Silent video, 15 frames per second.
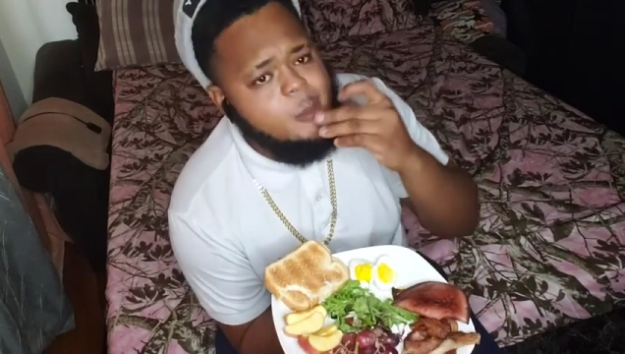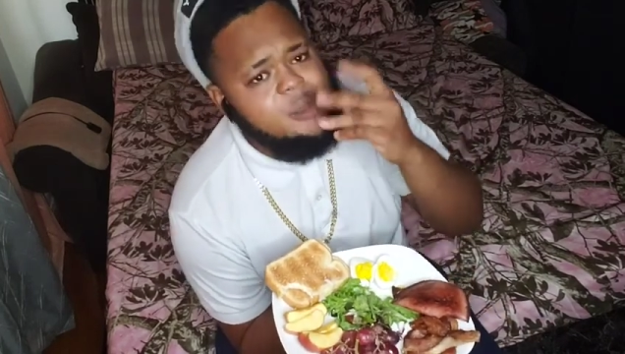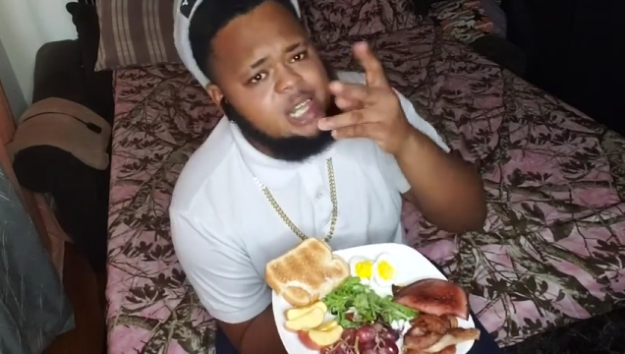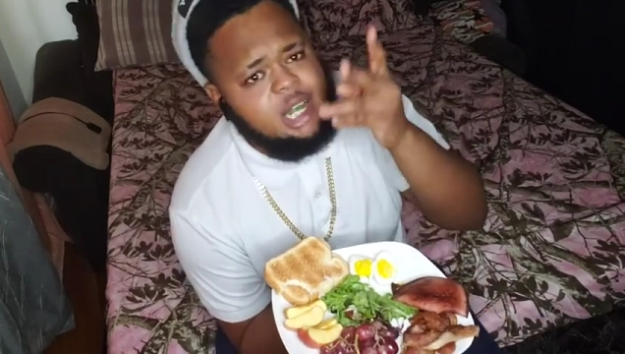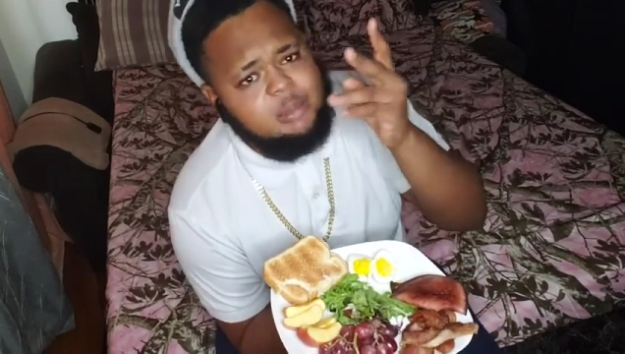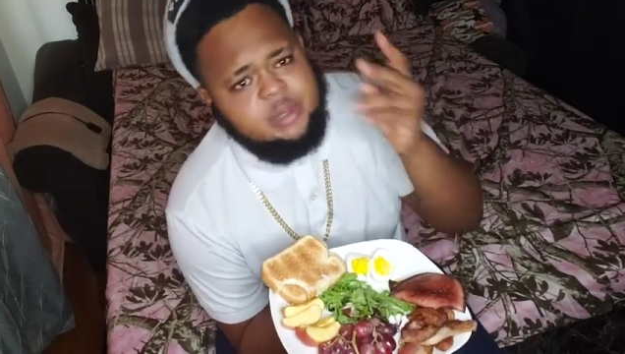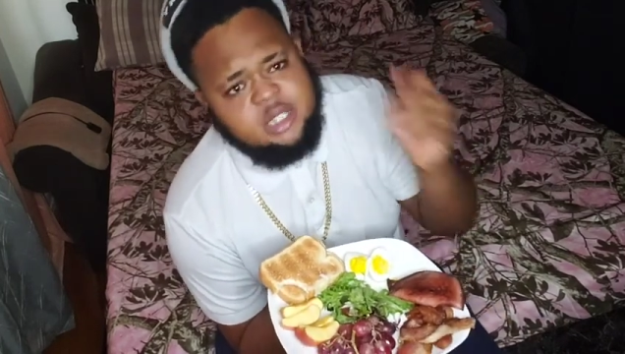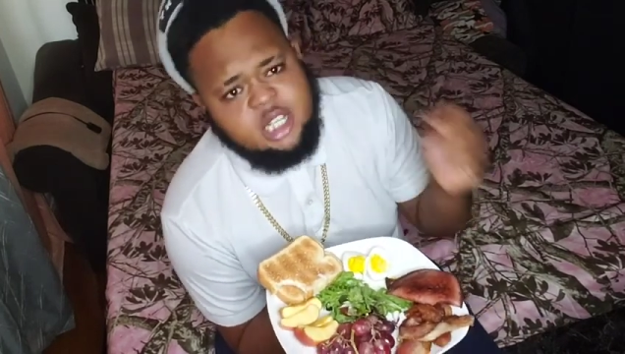
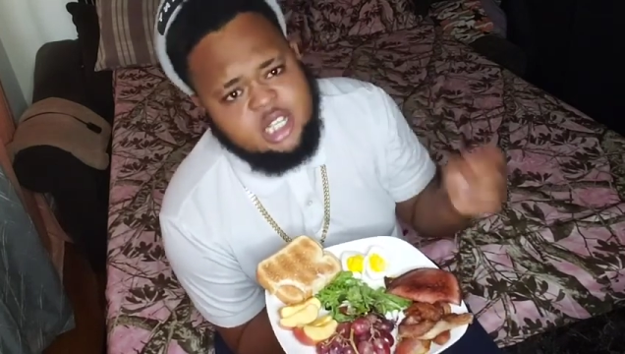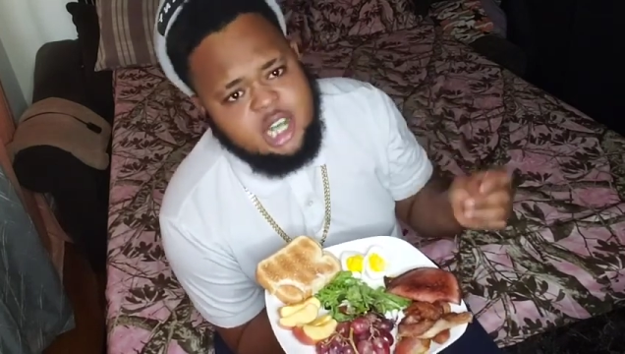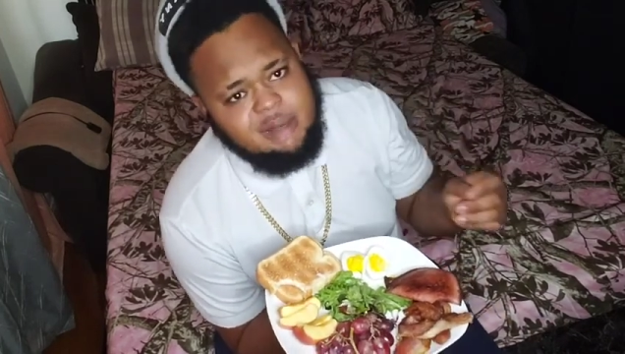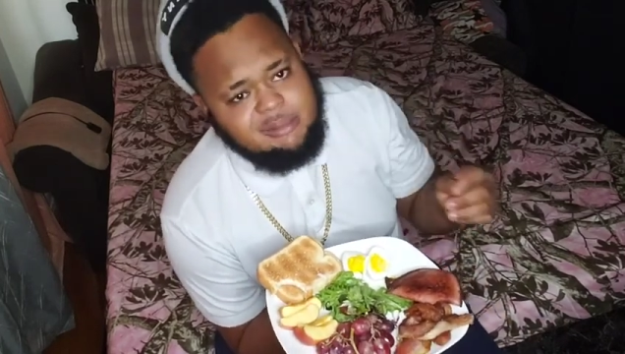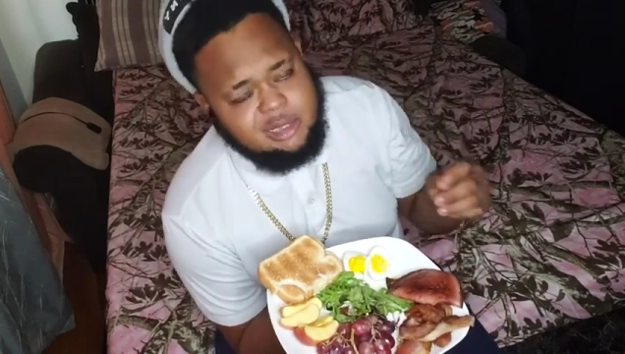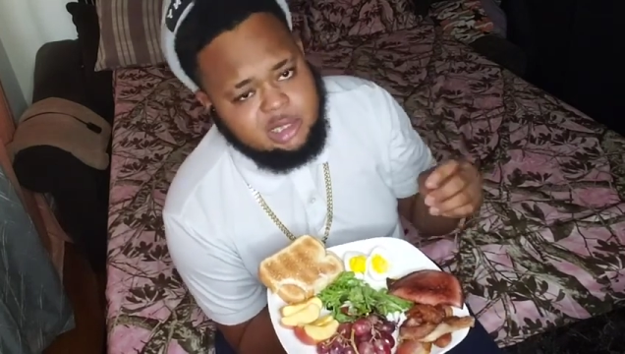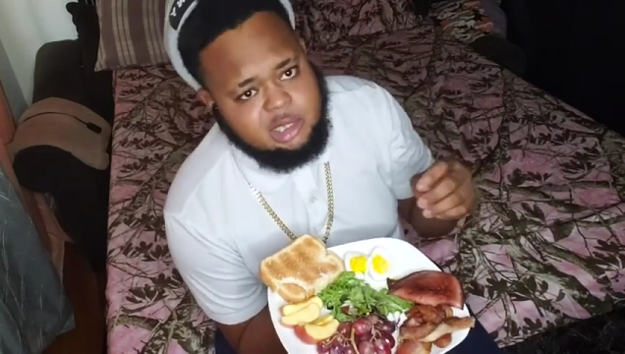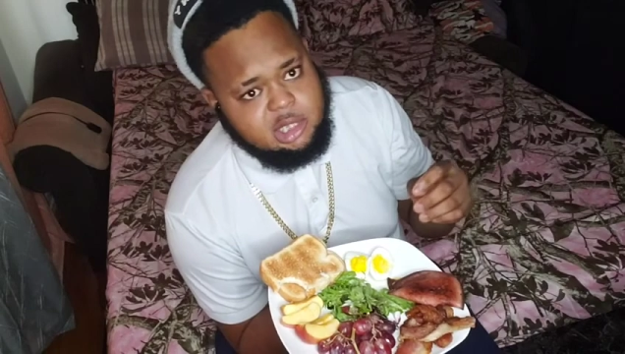Big up on a
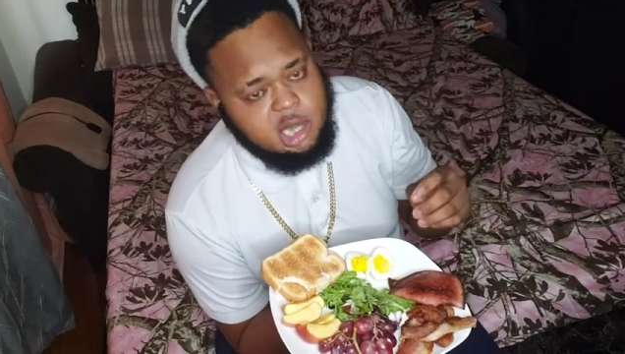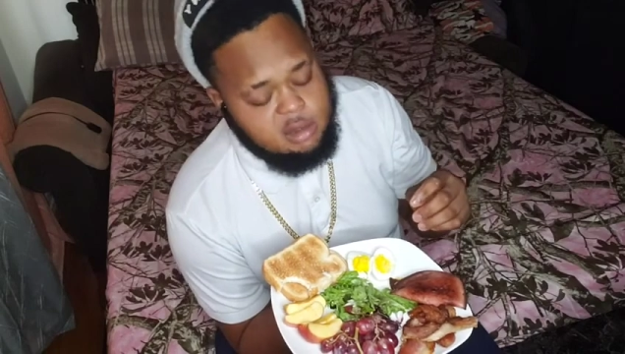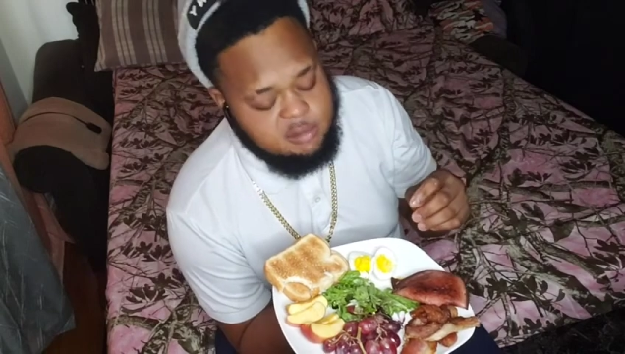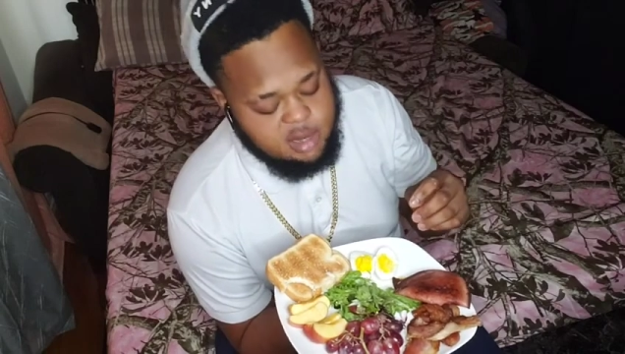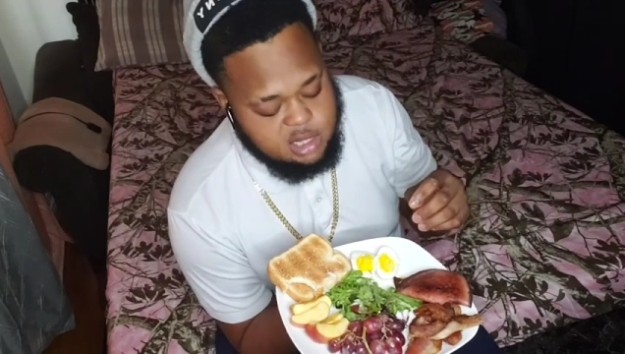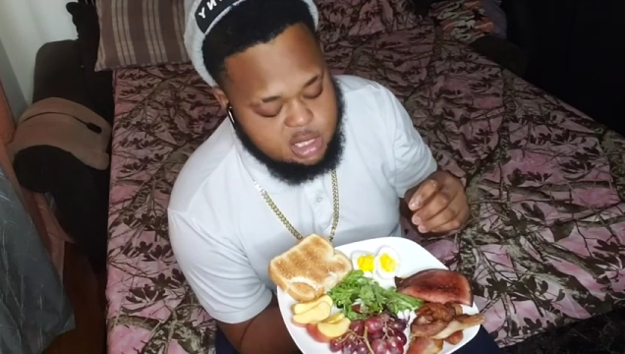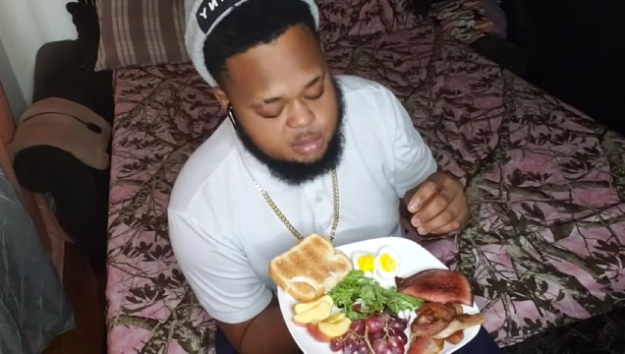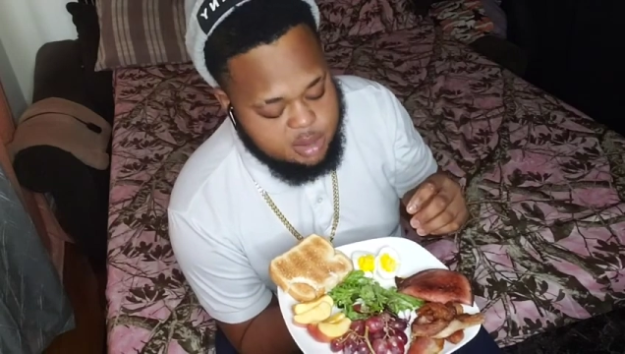damn yourself.
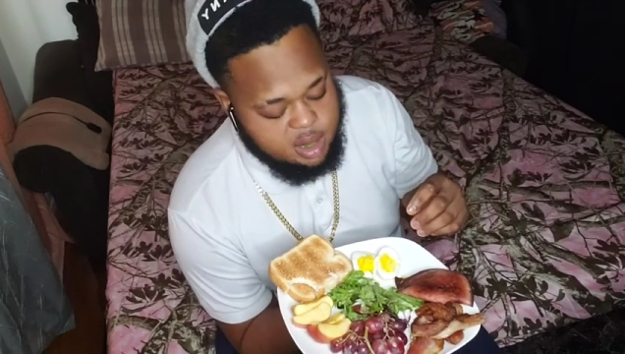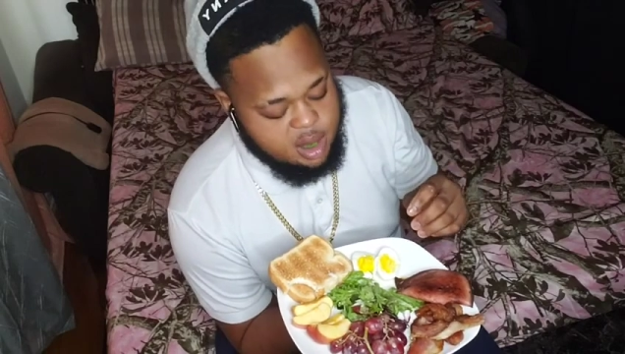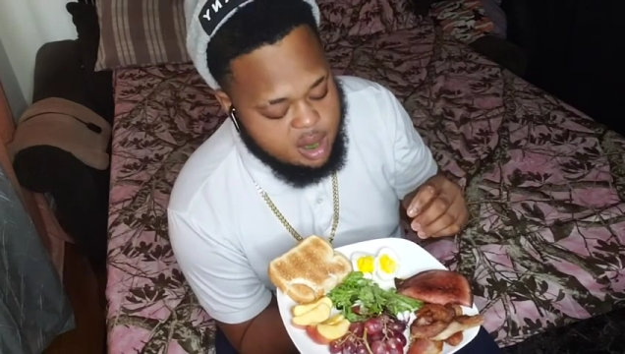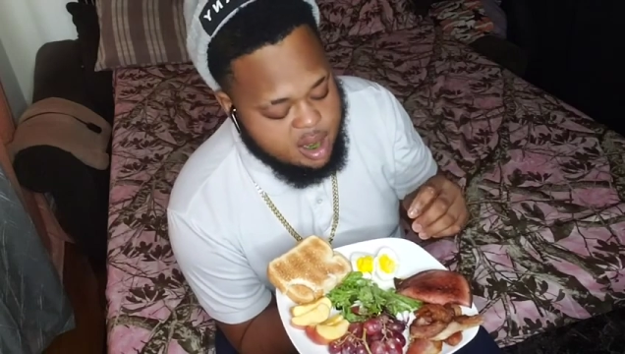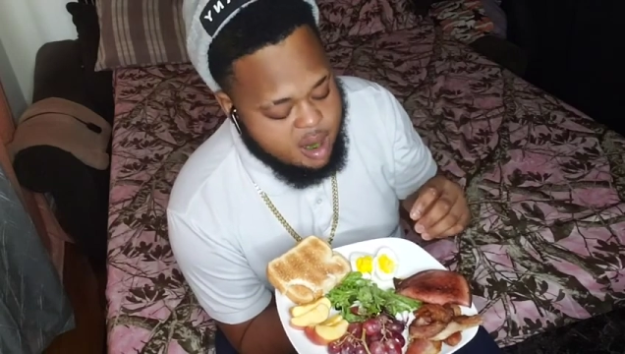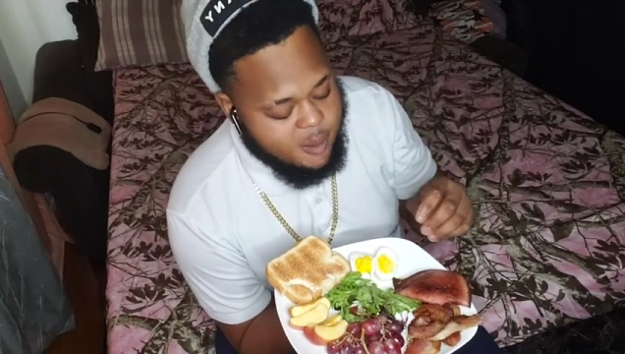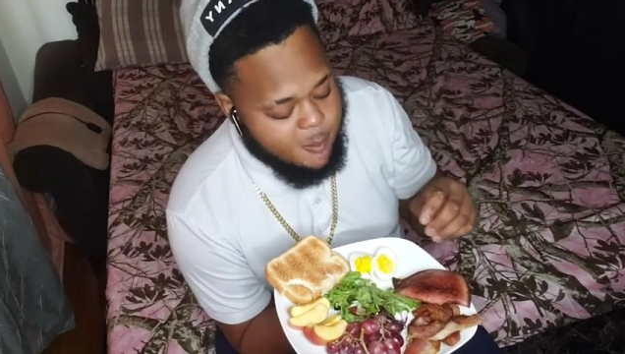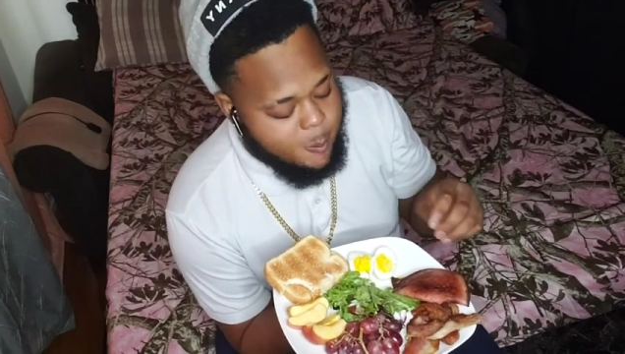You see me,
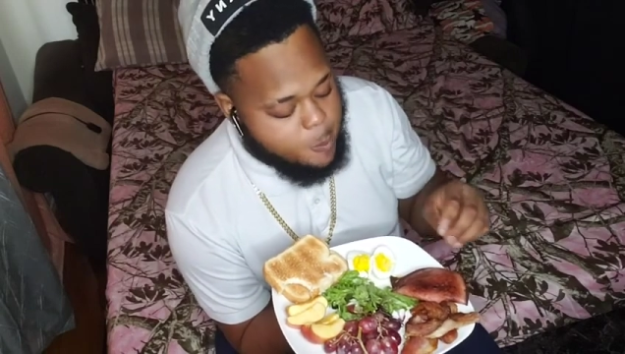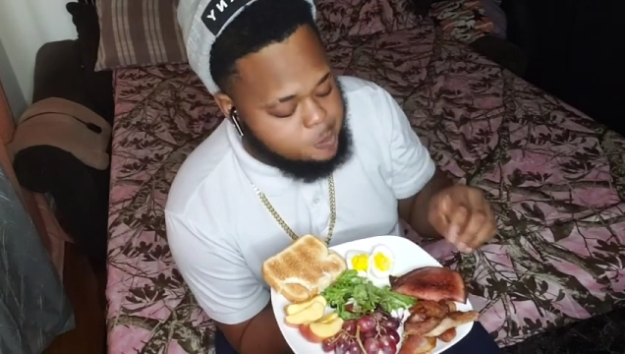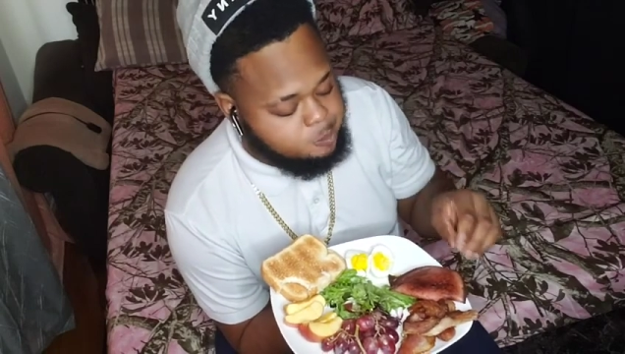Carl?